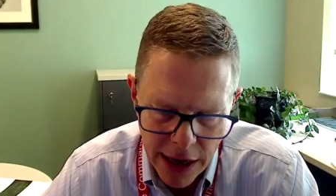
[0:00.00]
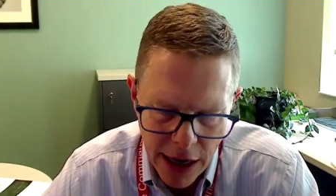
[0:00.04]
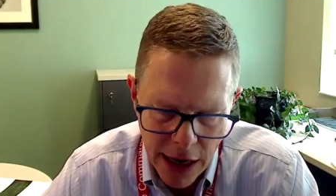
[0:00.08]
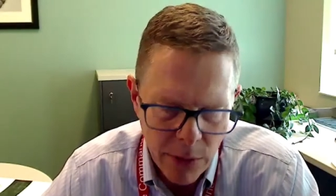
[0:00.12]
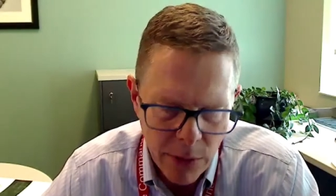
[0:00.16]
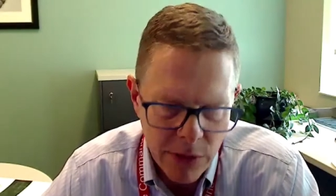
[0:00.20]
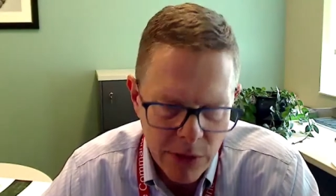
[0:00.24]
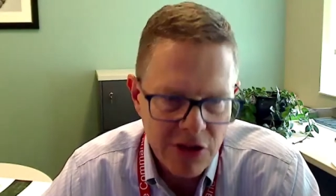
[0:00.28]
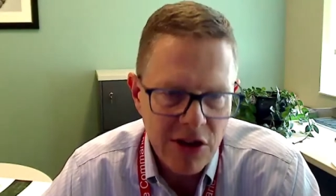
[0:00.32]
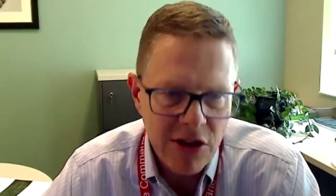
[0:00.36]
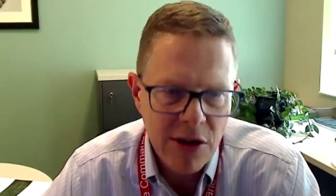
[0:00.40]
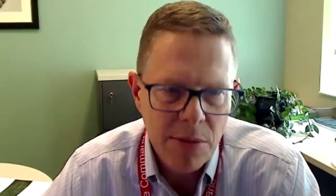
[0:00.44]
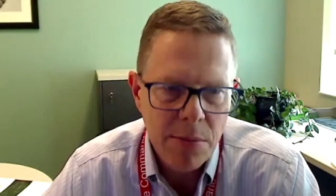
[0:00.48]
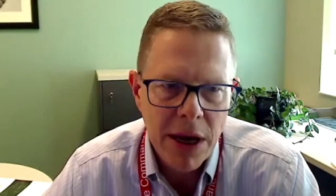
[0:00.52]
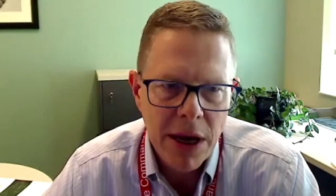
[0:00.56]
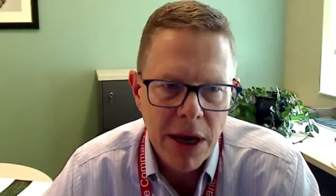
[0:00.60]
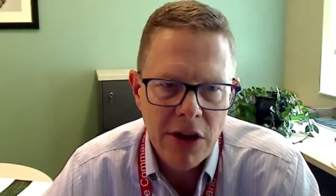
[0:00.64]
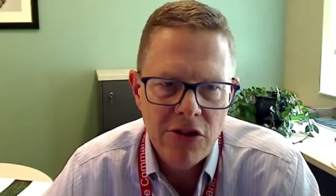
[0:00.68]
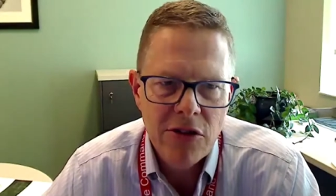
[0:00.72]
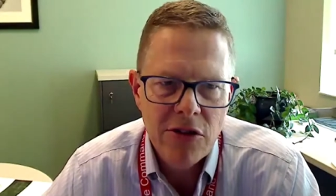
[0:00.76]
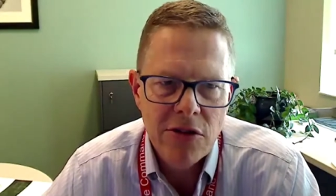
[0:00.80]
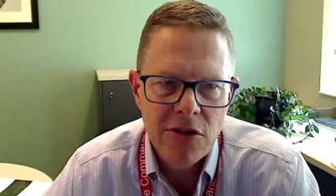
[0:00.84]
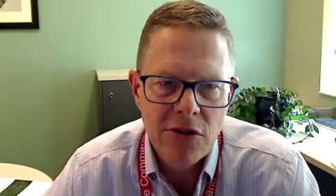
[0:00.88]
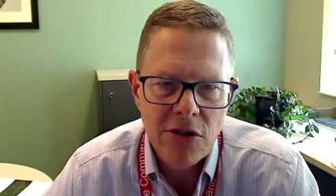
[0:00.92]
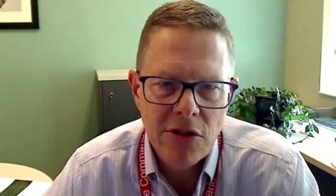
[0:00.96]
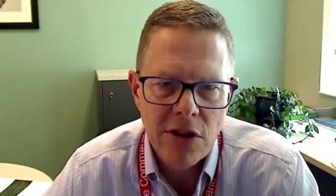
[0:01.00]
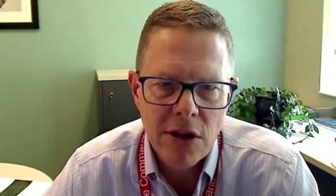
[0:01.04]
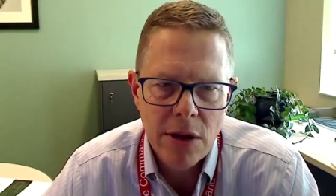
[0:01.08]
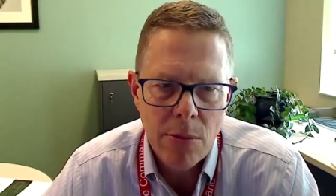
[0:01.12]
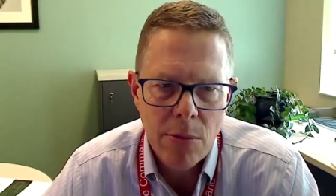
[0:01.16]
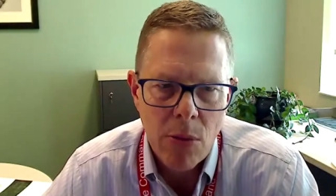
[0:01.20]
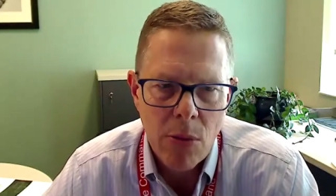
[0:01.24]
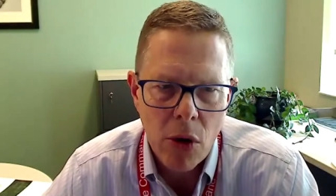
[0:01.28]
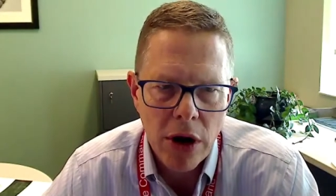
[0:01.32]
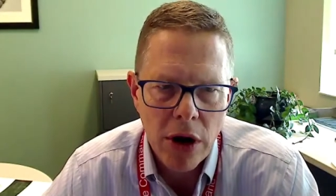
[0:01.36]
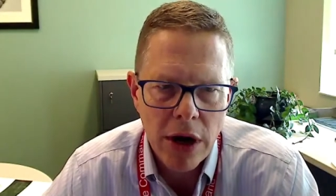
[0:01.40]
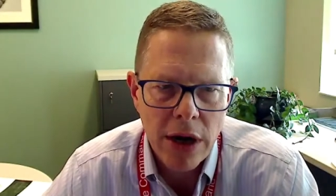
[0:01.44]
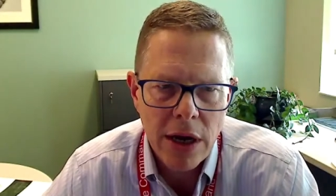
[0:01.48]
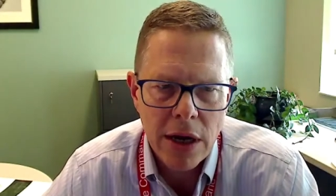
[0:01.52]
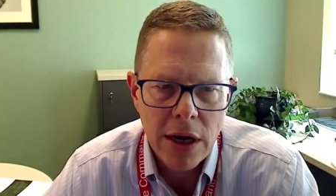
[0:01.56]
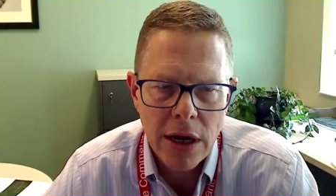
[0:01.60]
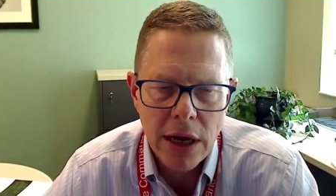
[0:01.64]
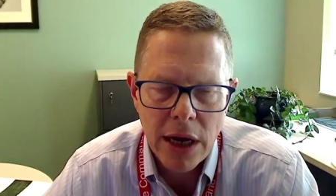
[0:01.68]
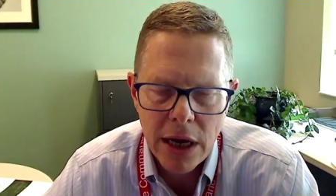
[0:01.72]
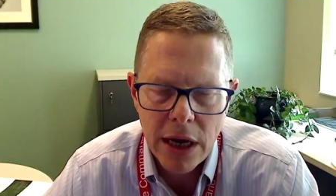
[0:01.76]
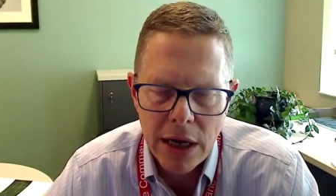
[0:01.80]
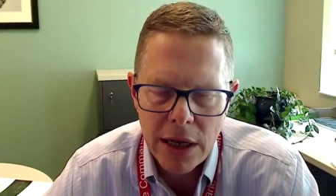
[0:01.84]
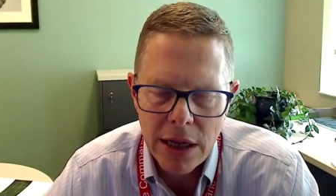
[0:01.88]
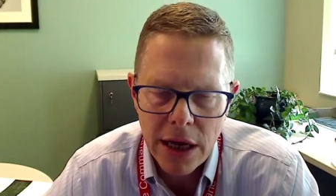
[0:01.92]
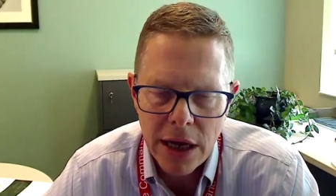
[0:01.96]
I would see patients in the morning
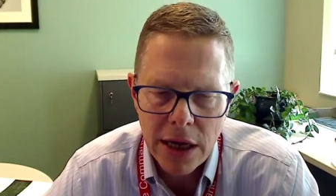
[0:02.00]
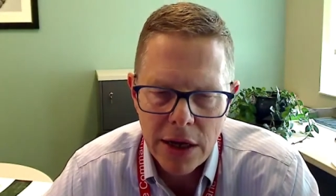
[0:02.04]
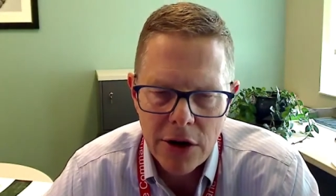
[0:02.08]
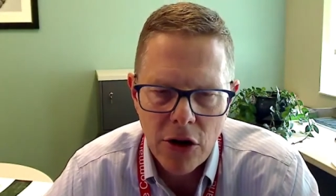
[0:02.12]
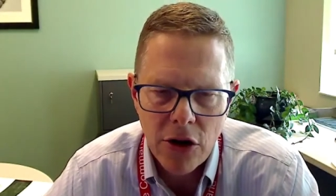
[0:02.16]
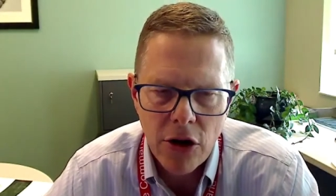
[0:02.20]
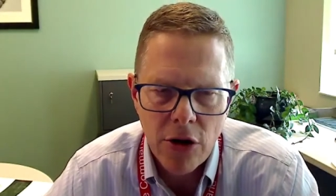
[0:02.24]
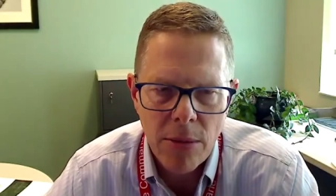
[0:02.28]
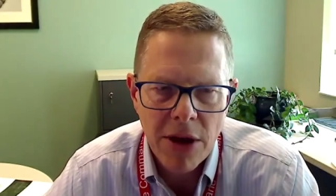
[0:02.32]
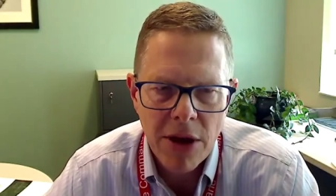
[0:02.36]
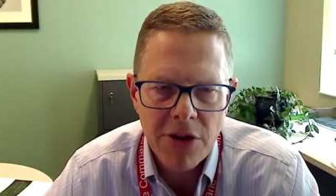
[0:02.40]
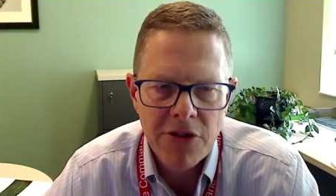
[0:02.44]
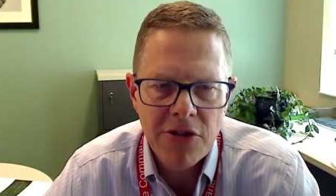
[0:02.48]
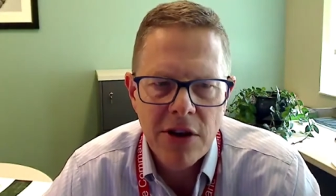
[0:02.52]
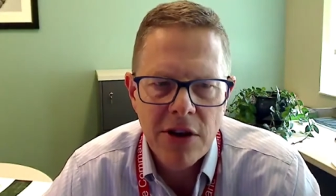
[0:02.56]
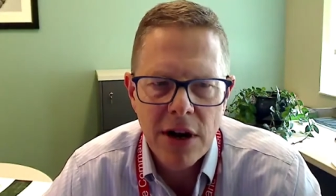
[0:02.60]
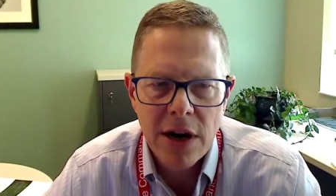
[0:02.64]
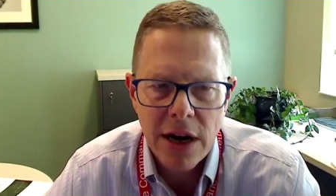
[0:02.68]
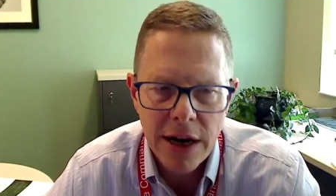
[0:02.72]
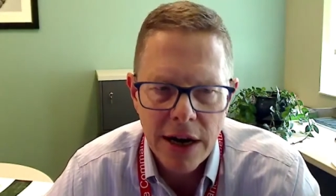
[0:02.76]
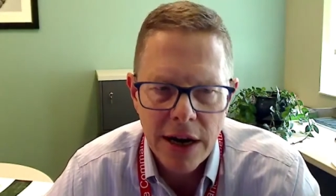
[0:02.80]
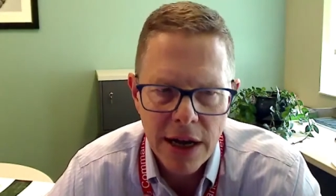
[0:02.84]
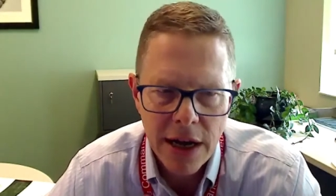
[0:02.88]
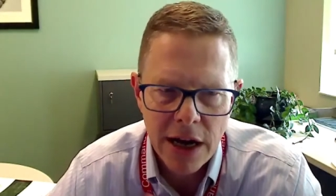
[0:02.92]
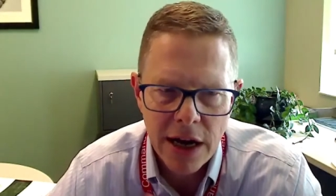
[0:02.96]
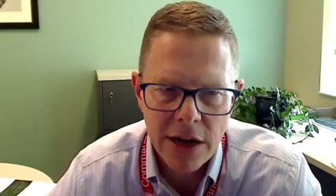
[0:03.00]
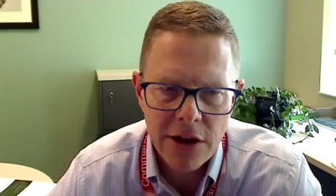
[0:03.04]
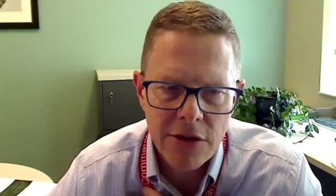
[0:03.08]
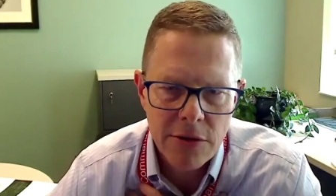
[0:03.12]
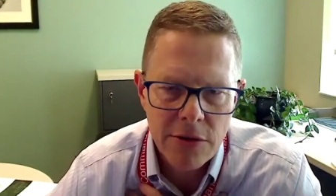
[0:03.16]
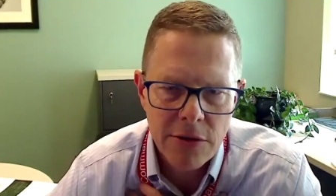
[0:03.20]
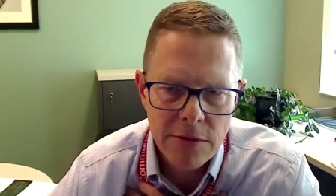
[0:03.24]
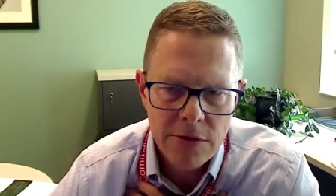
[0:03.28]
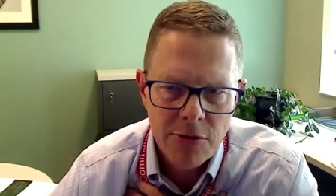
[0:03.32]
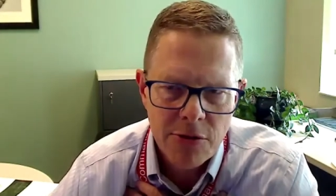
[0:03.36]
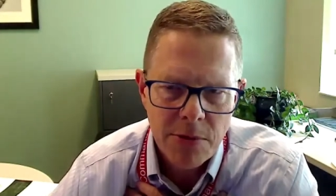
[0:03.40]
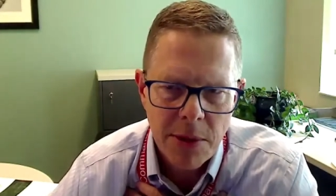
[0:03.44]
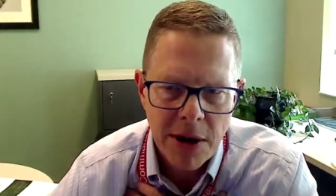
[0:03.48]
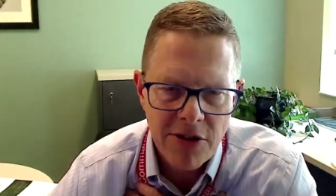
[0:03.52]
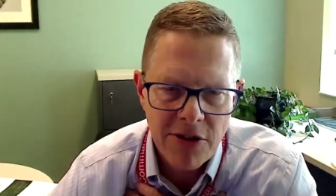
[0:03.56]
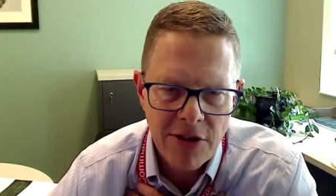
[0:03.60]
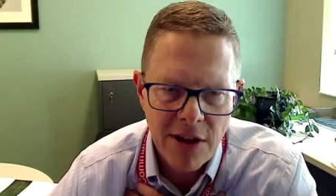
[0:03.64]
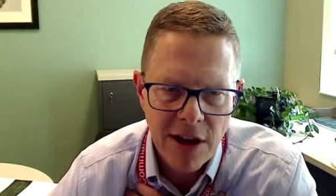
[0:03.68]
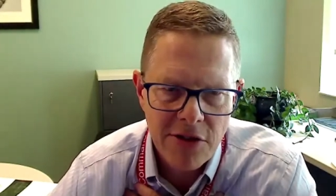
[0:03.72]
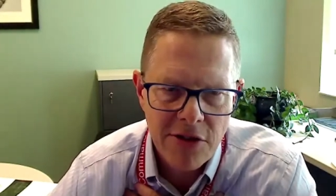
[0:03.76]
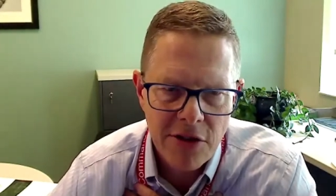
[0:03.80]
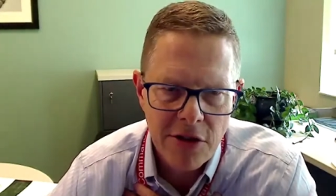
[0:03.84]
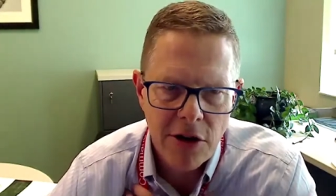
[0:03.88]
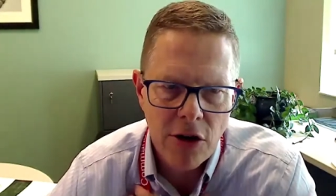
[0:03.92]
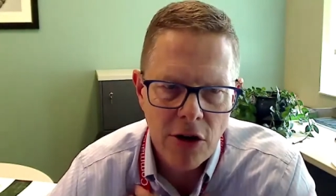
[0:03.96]
in the neuromuscular clinic. I
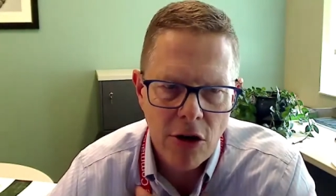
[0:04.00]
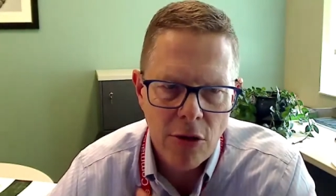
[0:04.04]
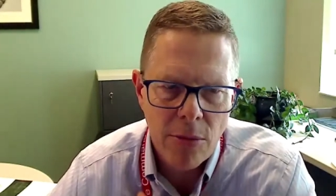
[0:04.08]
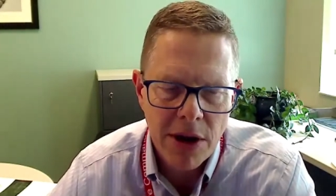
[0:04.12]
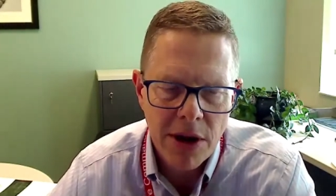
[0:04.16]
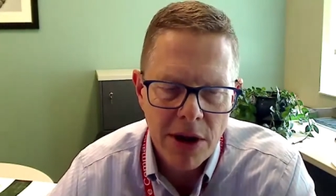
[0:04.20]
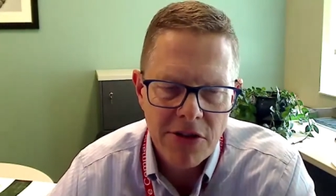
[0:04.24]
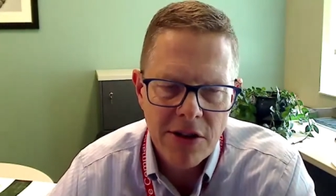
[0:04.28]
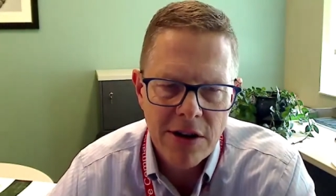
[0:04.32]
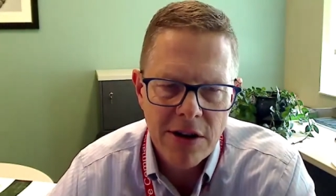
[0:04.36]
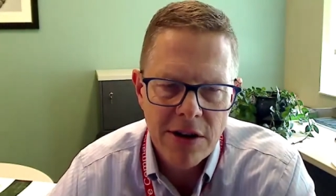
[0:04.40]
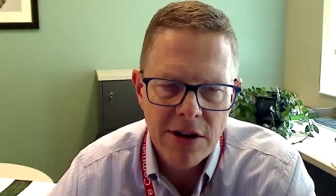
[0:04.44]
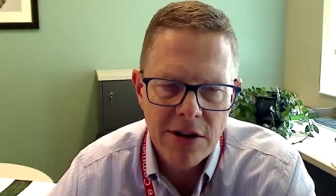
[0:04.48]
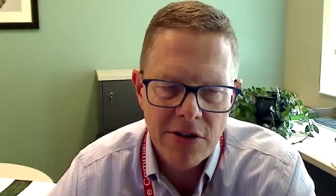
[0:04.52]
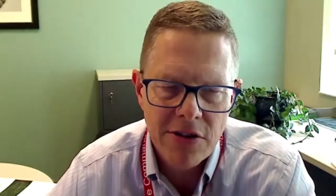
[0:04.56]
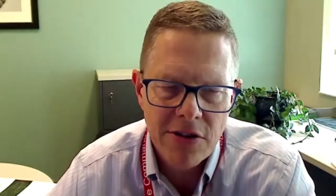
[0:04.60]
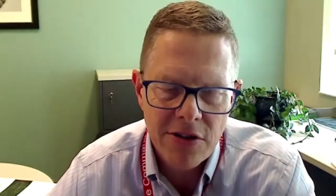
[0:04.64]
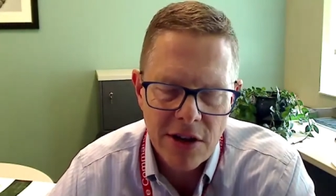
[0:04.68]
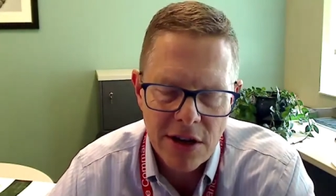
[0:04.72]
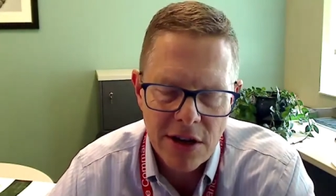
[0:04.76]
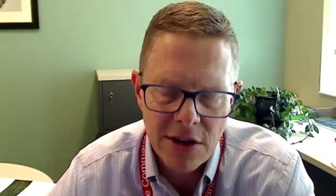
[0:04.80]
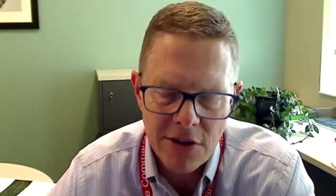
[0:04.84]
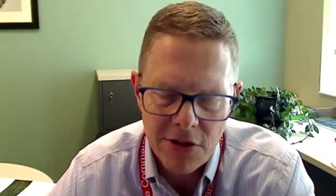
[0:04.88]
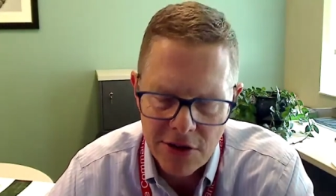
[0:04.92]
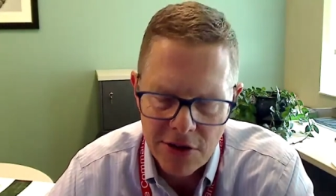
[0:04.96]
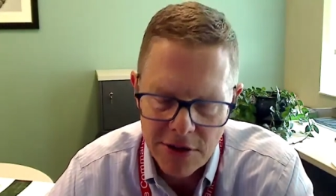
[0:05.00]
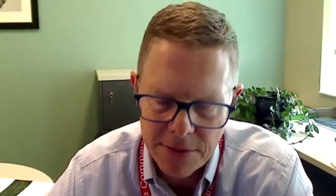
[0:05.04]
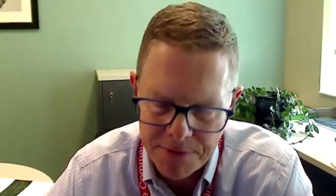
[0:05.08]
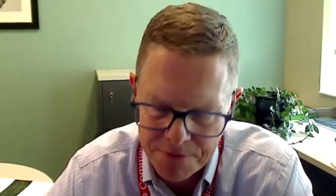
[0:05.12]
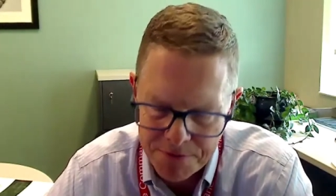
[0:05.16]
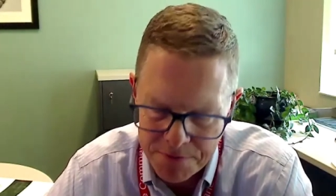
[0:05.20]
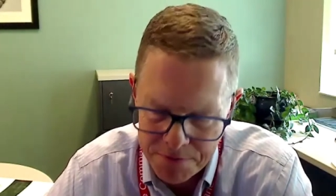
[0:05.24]
specialize in neuromuscular disease.